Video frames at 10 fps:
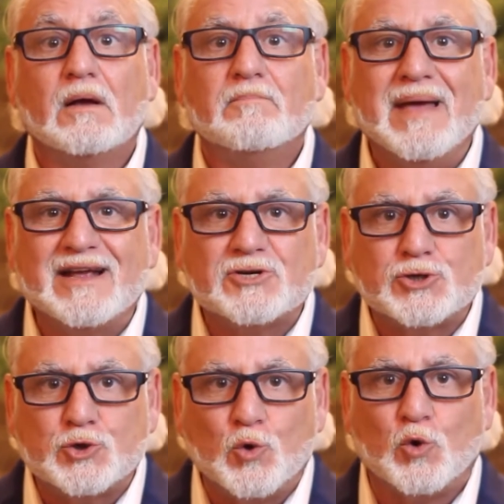Make
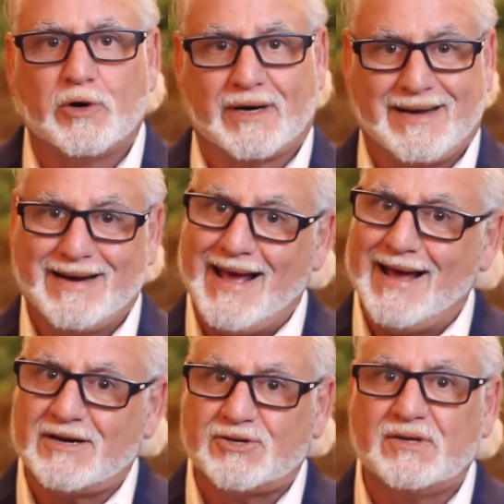sure it can
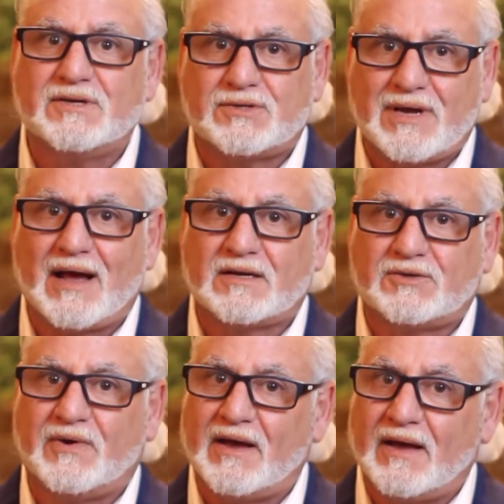actually
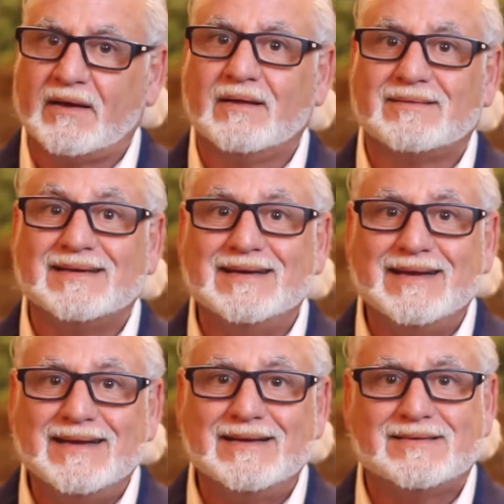satisfy the
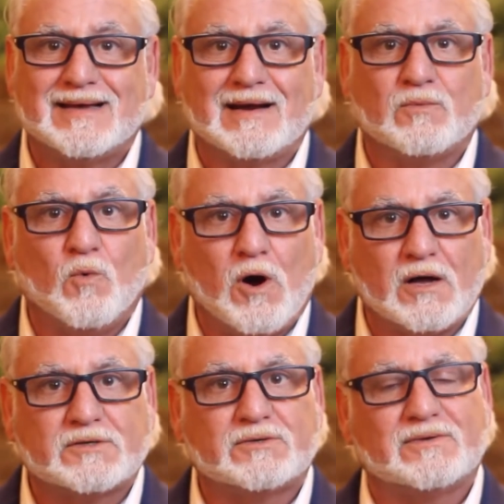needs and
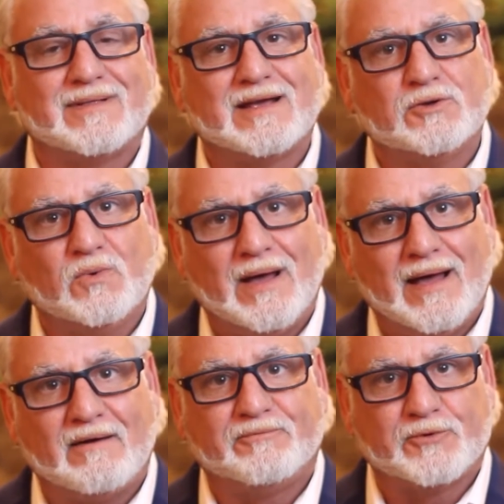wants that you
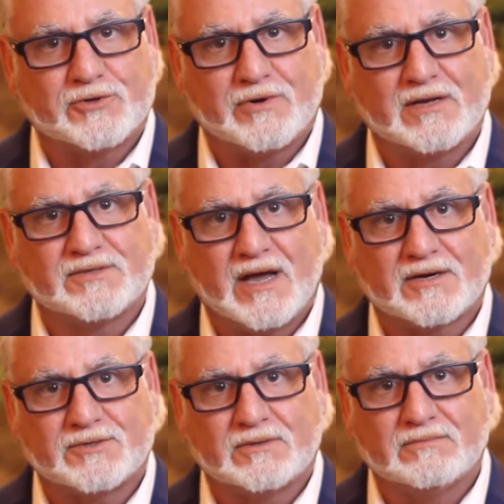have for the
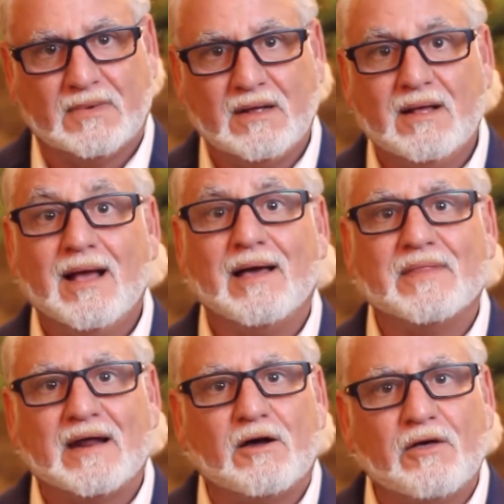transaction and
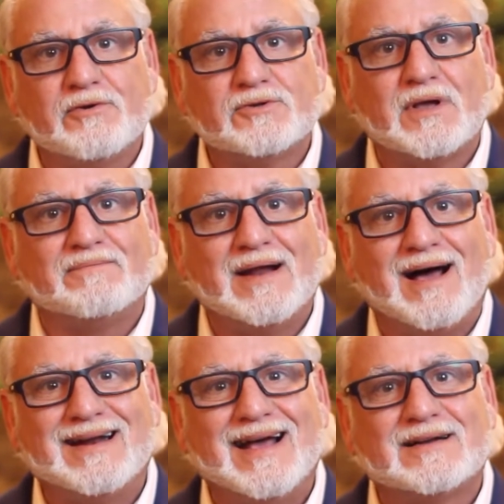that others have
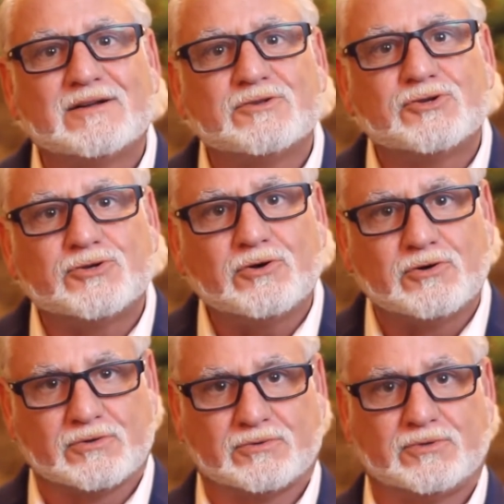not had
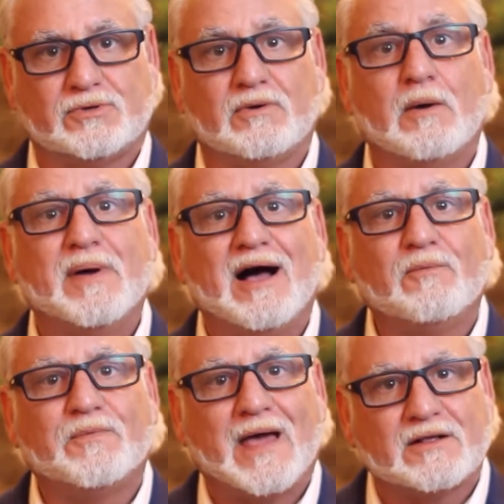concerns
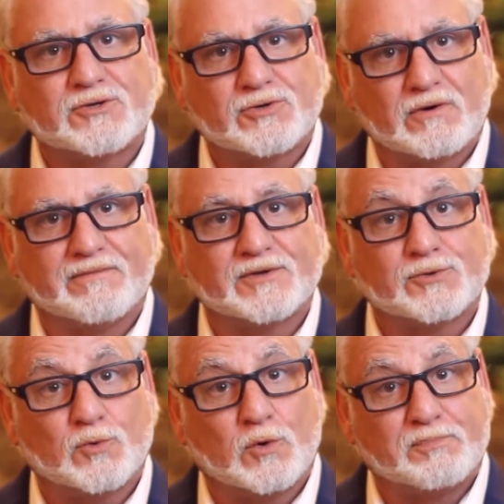about that
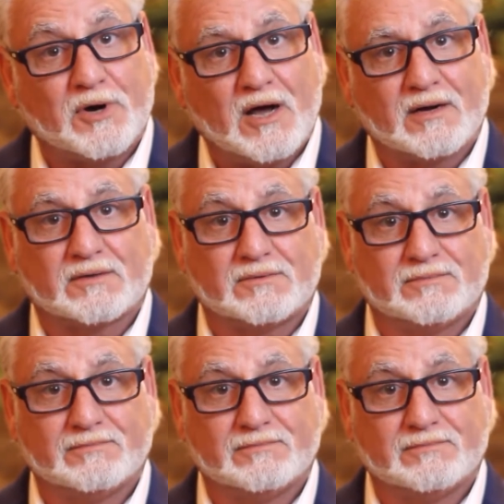service or product.